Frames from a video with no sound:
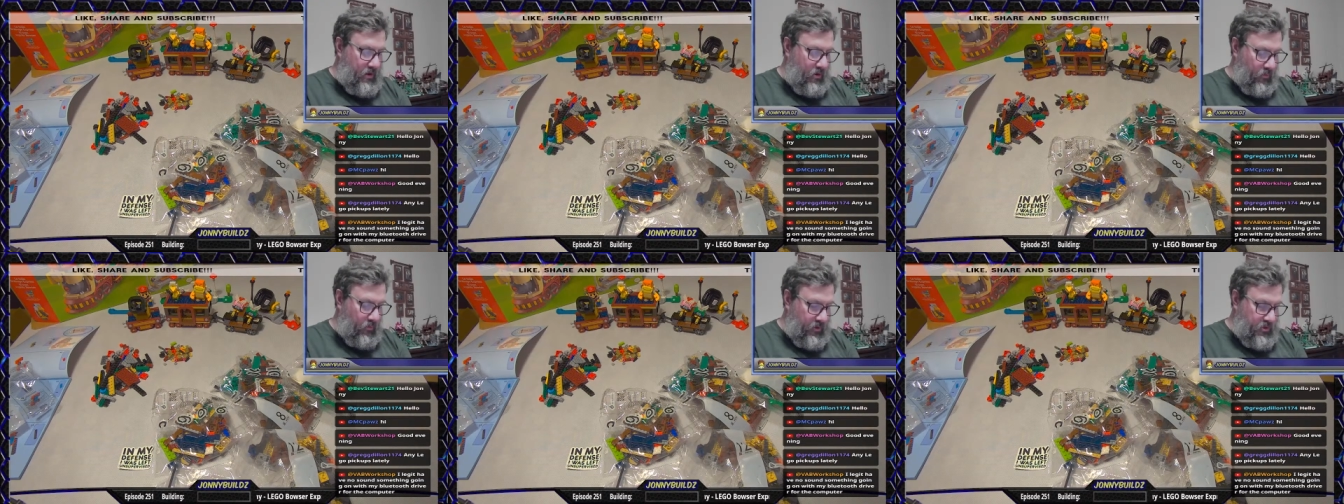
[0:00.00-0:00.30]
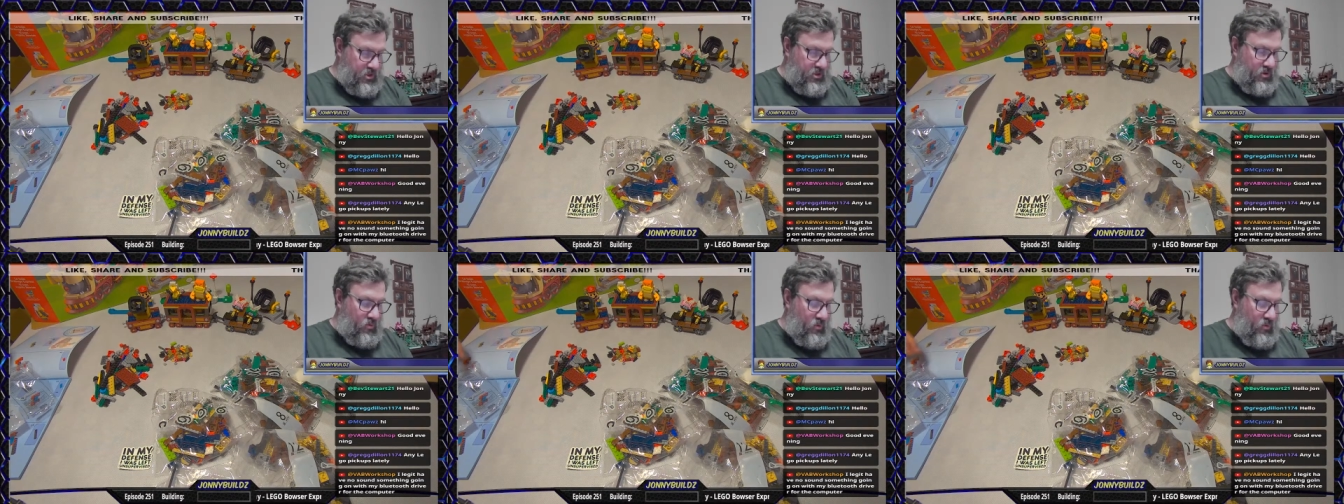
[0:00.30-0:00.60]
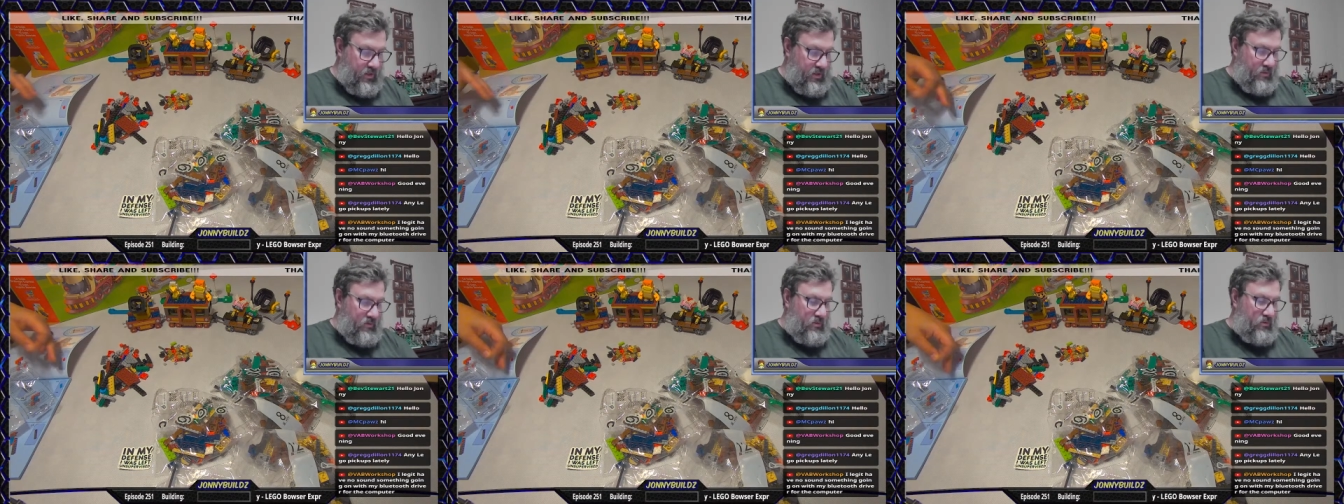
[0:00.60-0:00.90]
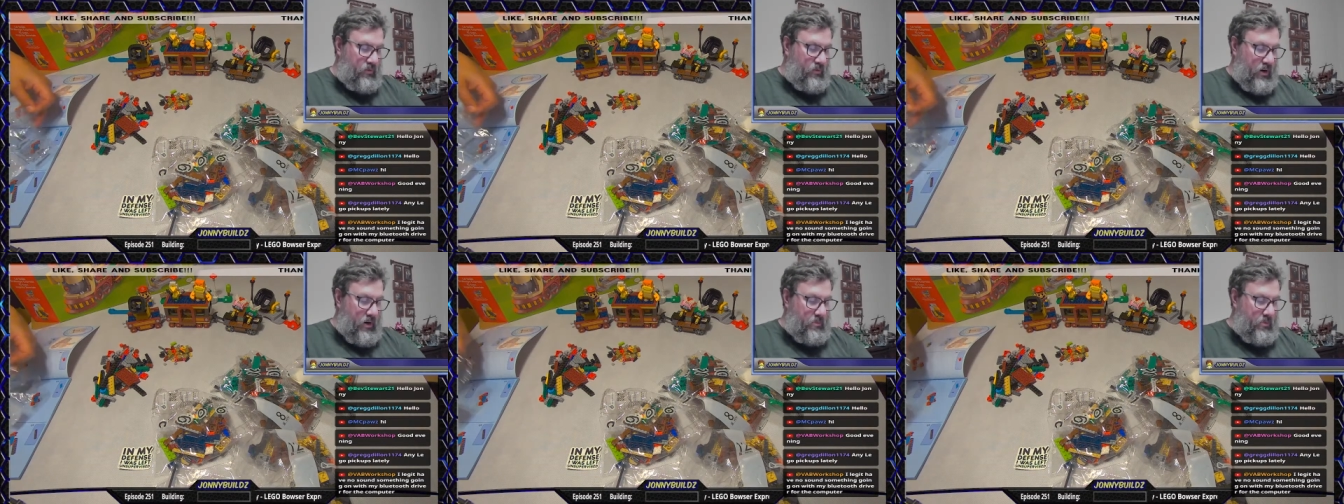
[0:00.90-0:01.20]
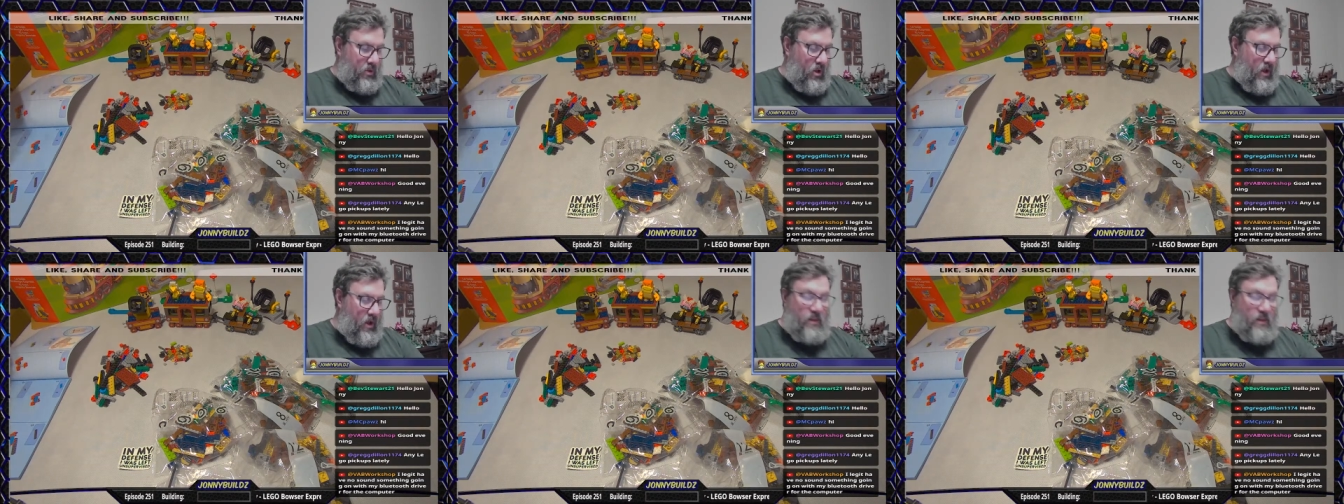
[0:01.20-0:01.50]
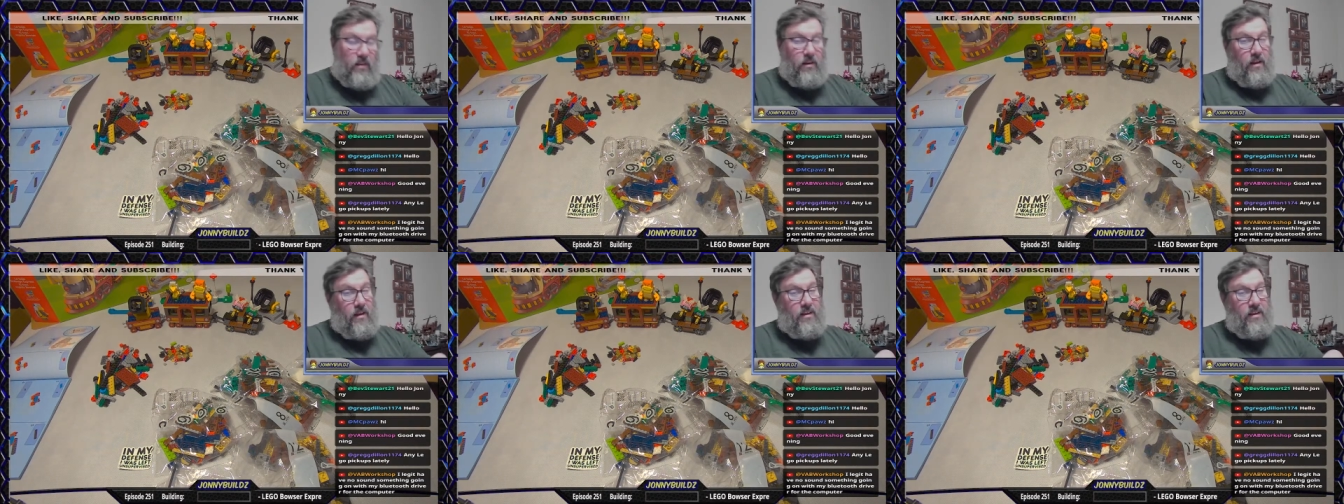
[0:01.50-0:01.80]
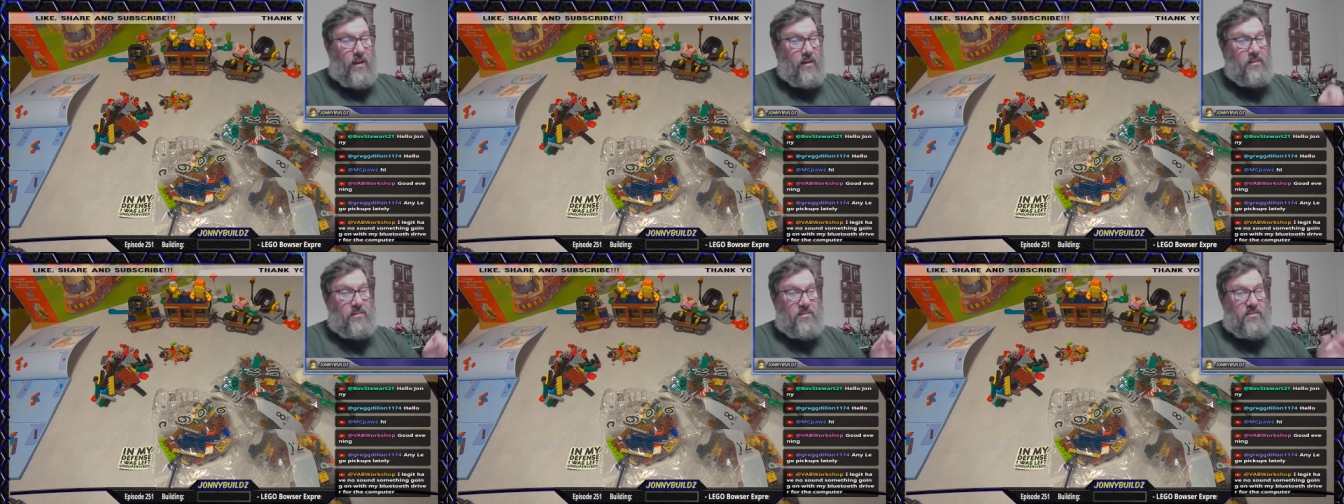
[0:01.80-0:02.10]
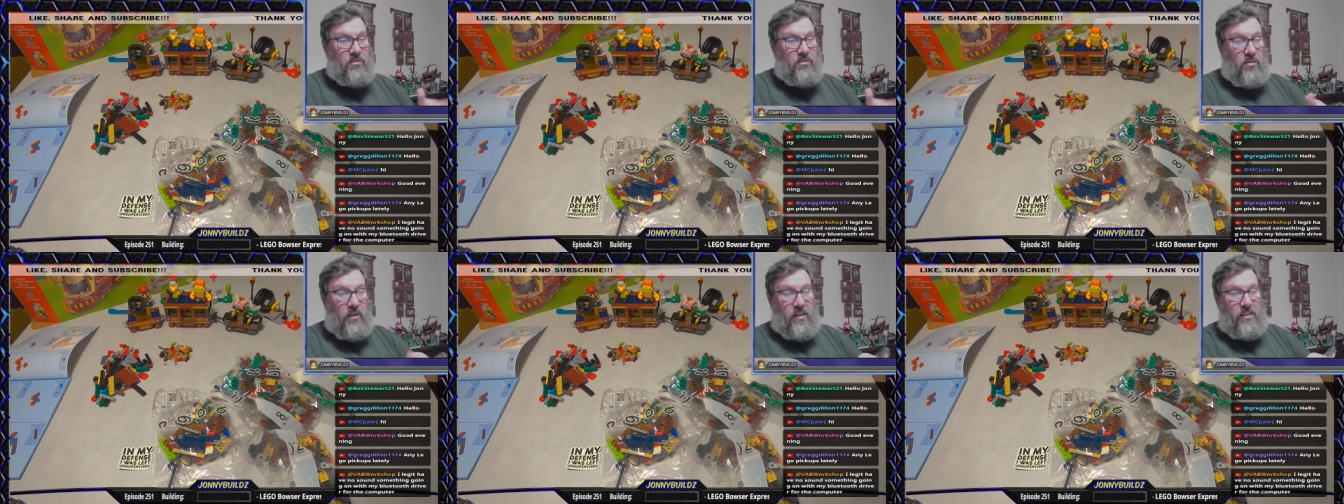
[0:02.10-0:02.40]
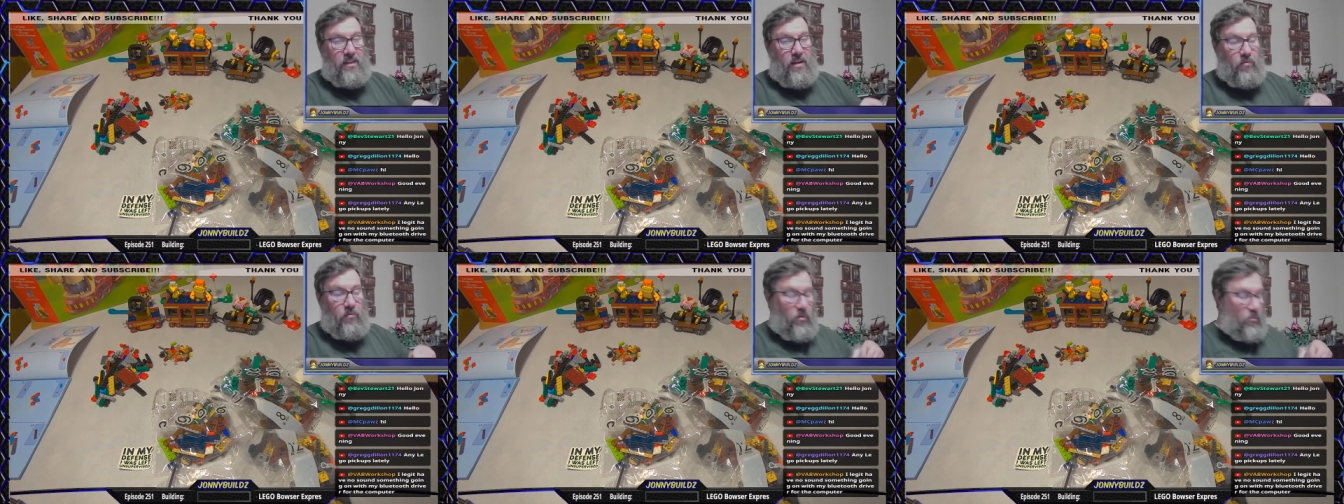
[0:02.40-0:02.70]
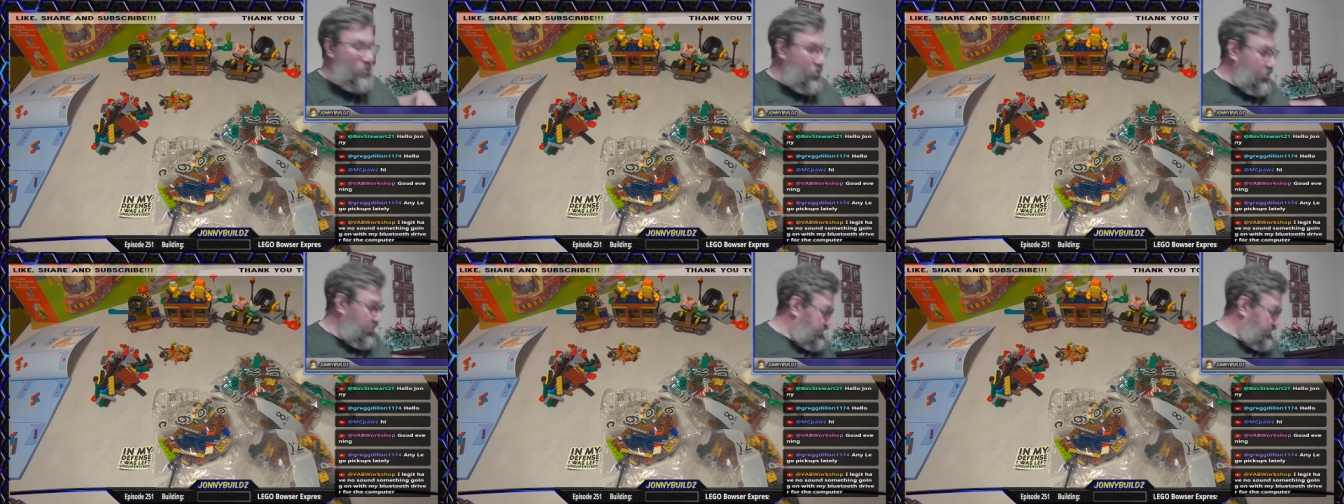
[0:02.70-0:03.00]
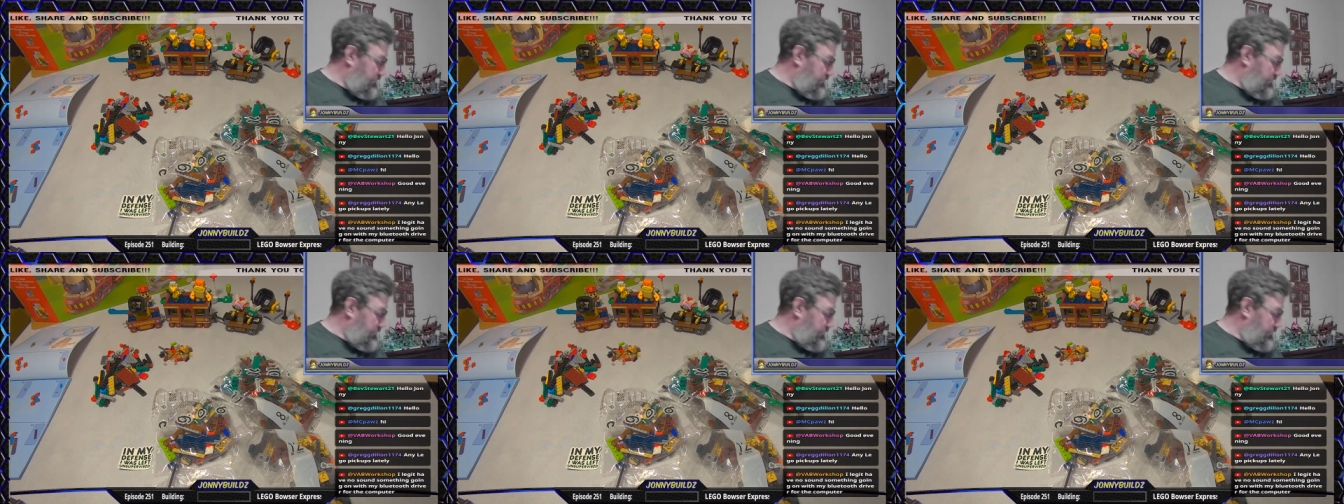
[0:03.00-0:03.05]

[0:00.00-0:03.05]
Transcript: original one that was very blocky, and I kind of still like that one more.